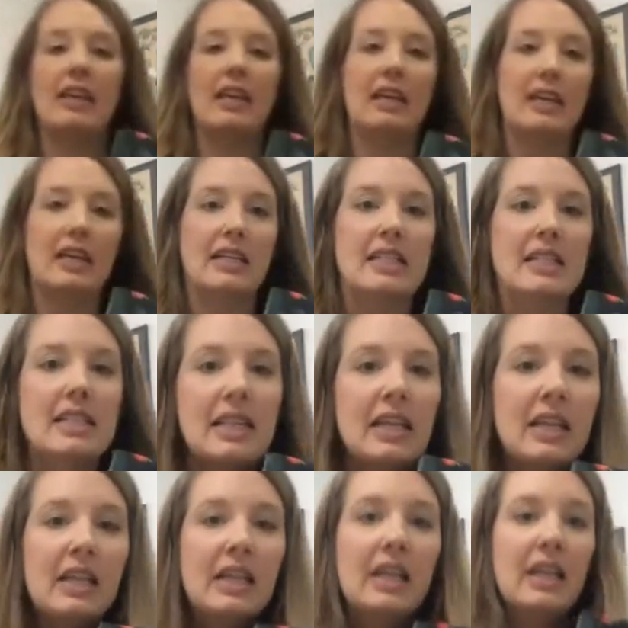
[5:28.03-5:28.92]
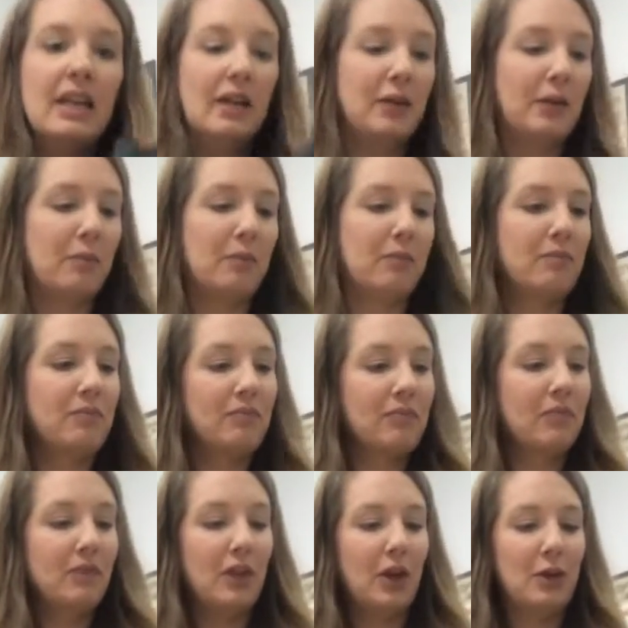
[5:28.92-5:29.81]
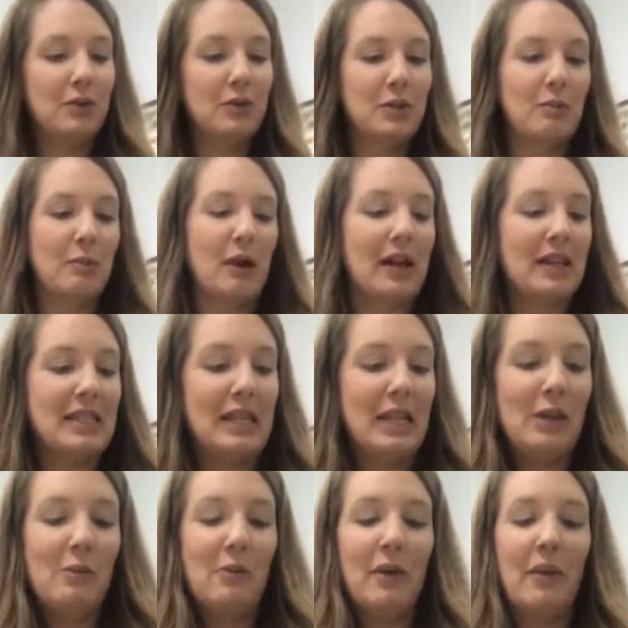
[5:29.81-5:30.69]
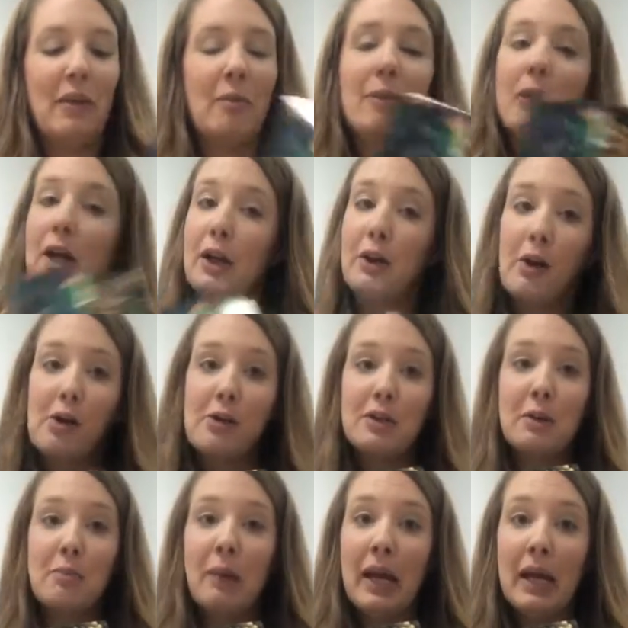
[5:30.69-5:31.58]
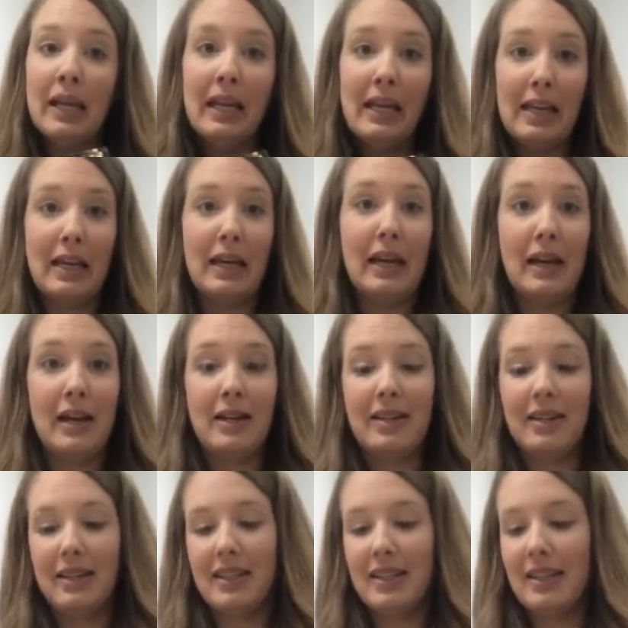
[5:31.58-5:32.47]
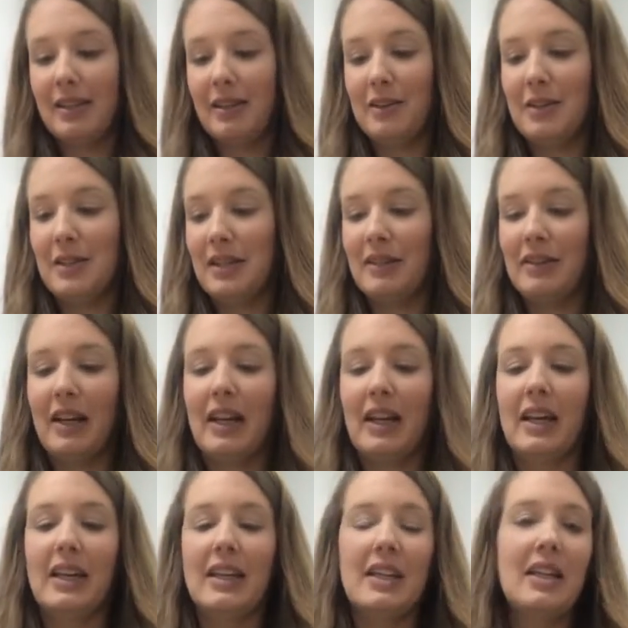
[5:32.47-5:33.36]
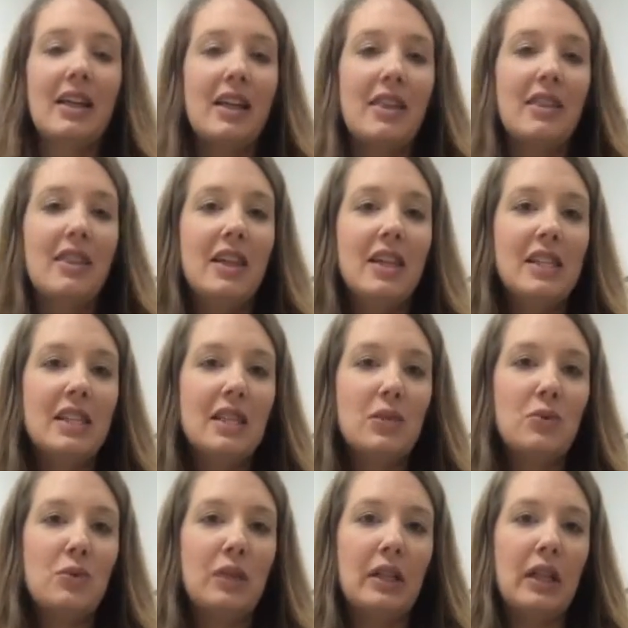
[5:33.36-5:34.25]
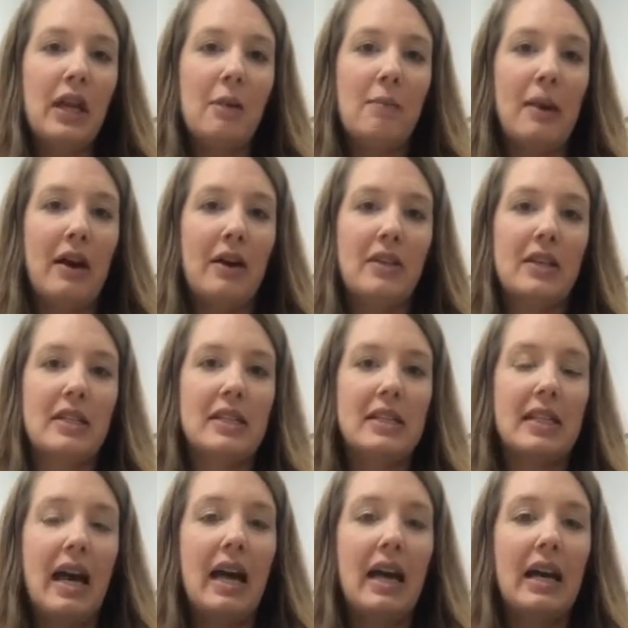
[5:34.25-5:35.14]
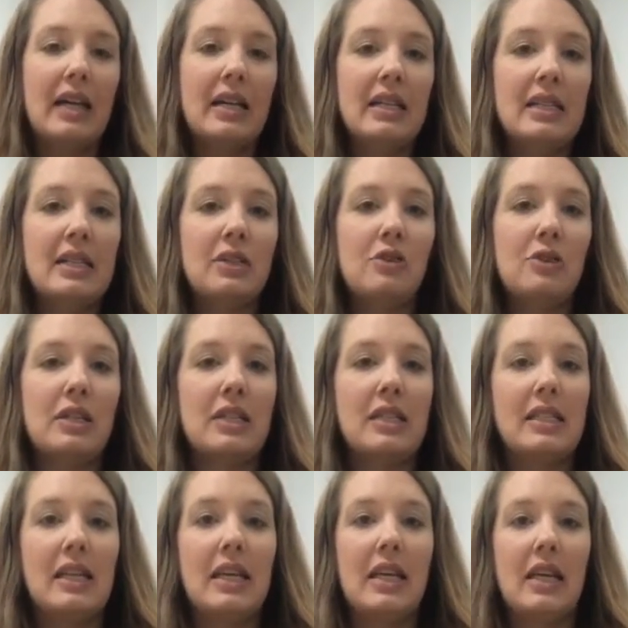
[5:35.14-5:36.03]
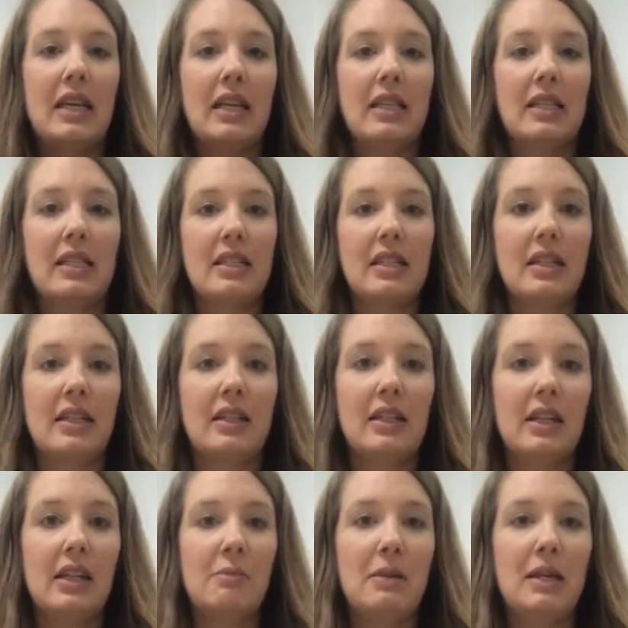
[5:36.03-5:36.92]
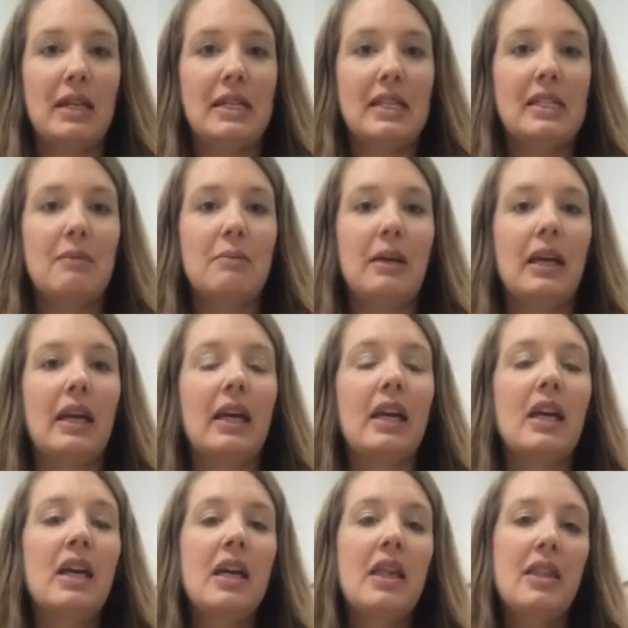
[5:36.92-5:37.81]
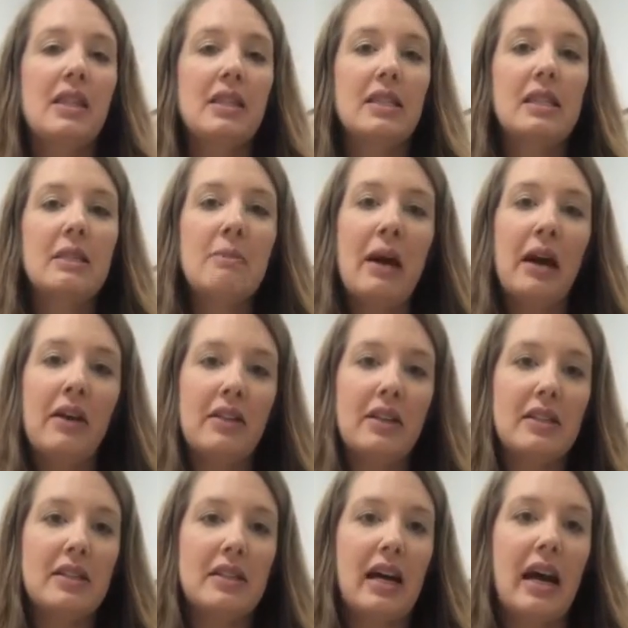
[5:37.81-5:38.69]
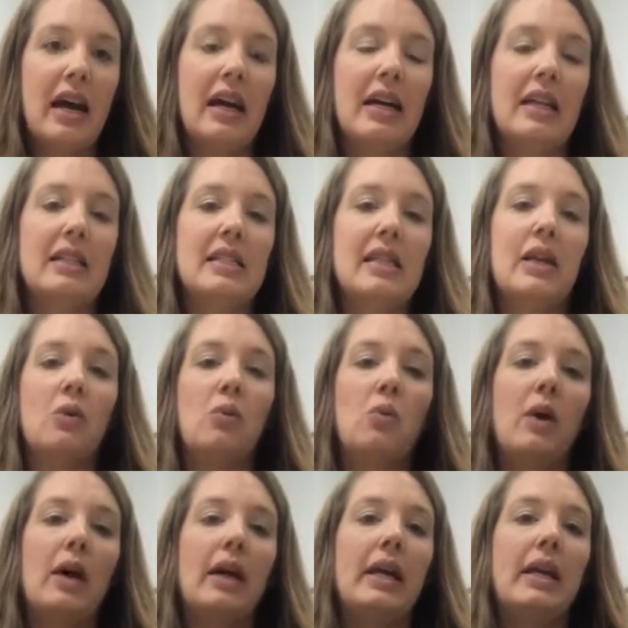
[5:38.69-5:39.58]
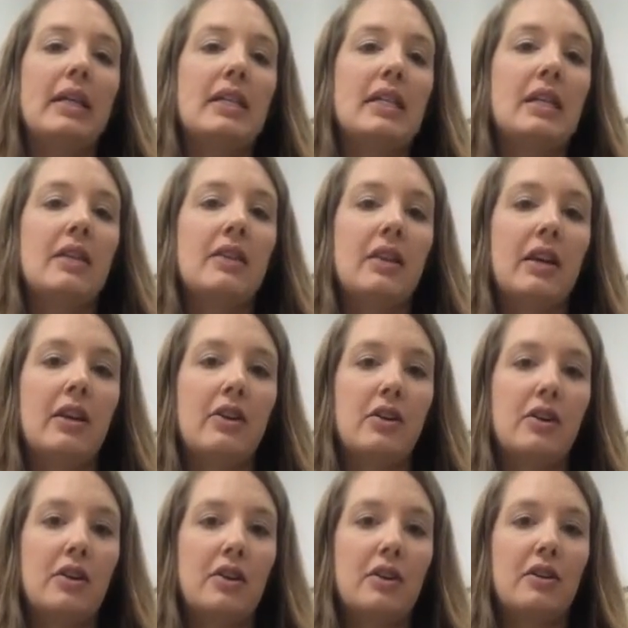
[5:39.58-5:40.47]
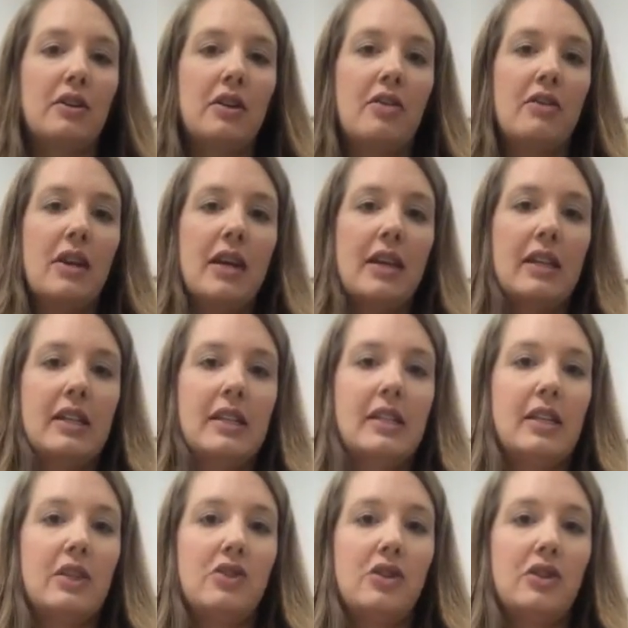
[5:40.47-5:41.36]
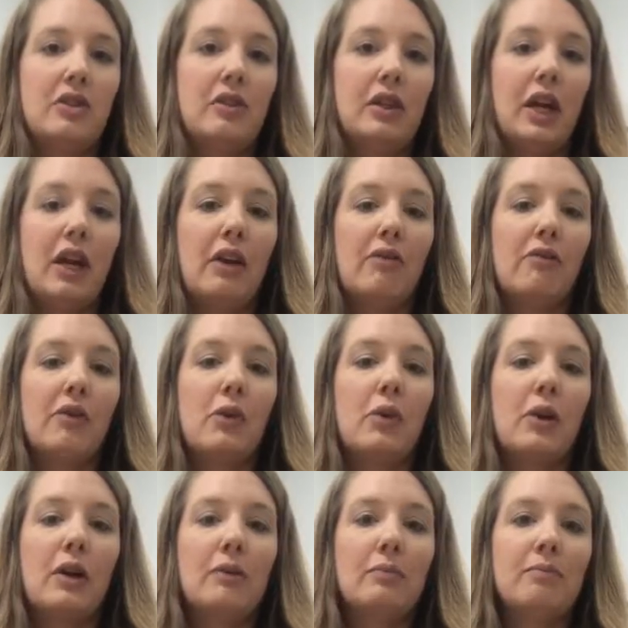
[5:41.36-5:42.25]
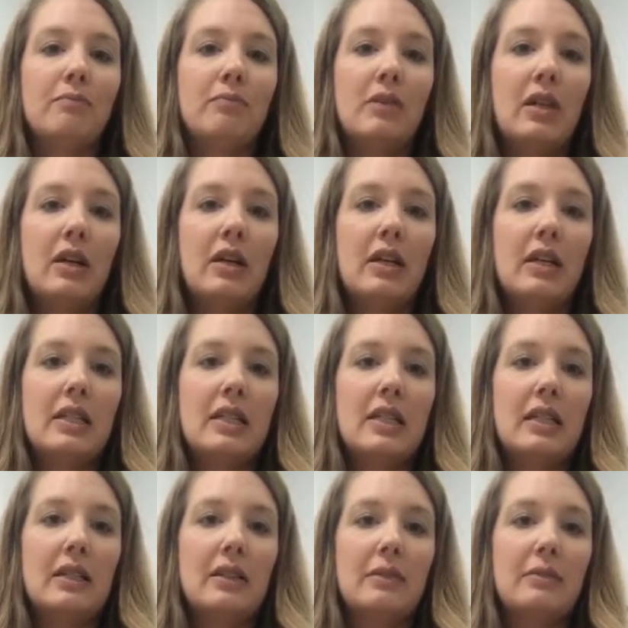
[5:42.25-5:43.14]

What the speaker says: this. No surprise to anyone, the Very Growers Companion Guide is close on hand. This is really about the size. You can see it up next to me. This is about the size and weight that the thickness that you're looking for. Not